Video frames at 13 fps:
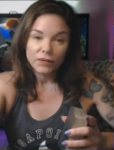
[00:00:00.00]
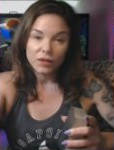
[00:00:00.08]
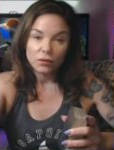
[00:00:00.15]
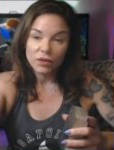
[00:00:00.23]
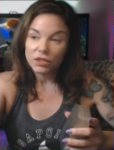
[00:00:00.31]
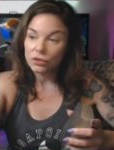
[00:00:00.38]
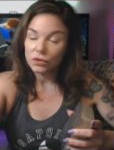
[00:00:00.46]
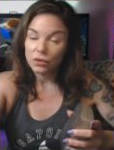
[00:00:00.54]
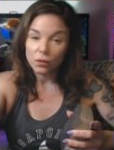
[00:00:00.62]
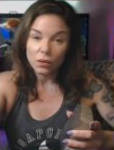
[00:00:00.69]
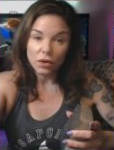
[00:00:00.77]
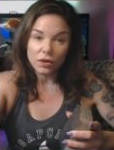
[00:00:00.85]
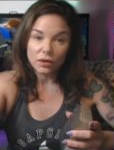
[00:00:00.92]
We do the
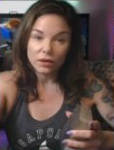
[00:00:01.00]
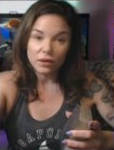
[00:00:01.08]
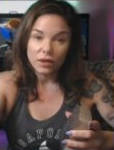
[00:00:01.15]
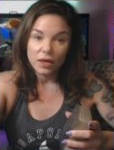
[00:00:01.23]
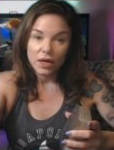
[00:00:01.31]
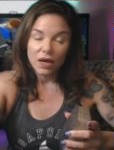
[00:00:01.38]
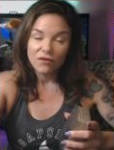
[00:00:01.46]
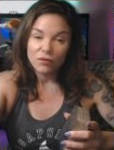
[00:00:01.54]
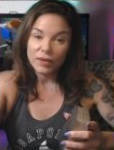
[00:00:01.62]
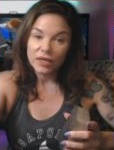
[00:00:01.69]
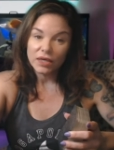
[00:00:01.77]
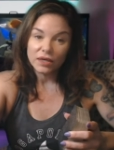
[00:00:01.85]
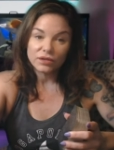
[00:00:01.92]
work.
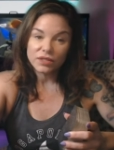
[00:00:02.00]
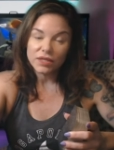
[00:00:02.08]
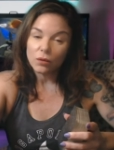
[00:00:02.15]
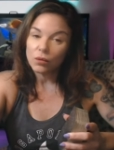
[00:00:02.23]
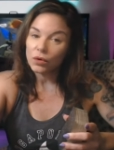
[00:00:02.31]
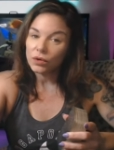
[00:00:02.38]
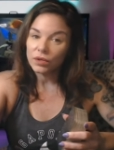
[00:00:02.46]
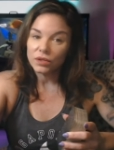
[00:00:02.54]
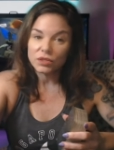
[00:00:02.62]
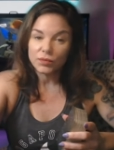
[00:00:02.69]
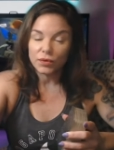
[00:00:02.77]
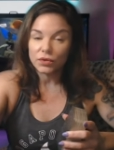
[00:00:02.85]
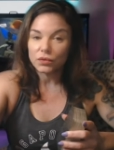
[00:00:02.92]
Everybody hears that word in the
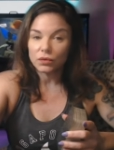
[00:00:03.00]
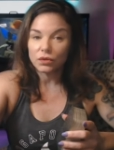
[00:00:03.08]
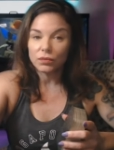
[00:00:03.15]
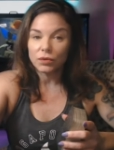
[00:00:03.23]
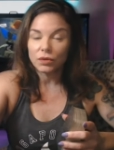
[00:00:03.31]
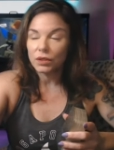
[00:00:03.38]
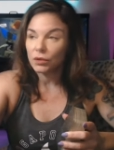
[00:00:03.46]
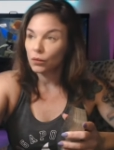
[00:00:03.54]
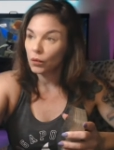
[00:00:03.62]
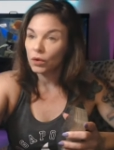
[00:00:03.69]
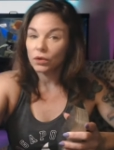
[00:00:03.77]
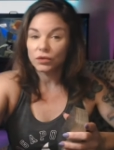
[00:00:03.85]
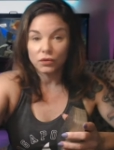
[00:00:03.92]
spiritual community,
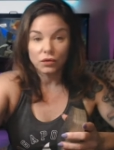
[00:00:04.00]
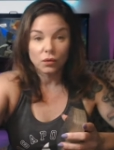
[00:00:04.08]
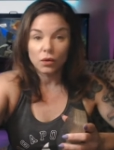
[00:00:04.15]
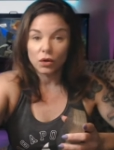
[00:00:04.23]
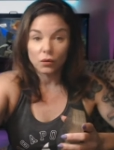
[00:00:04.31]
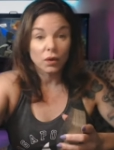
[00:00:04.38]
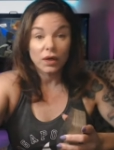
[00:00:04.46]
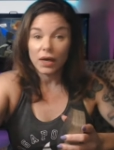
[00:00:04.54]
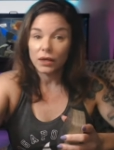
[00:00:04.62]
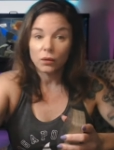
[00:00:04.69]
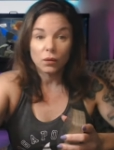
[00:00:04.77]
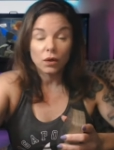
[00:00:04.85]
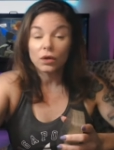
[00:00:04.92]
work, do the work. What
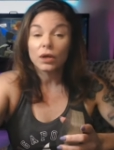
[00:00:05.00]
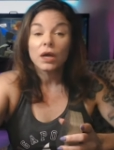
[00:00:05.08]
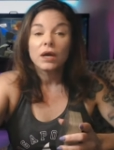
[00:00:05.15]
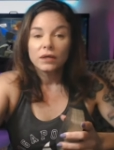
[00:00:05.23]
kind of work?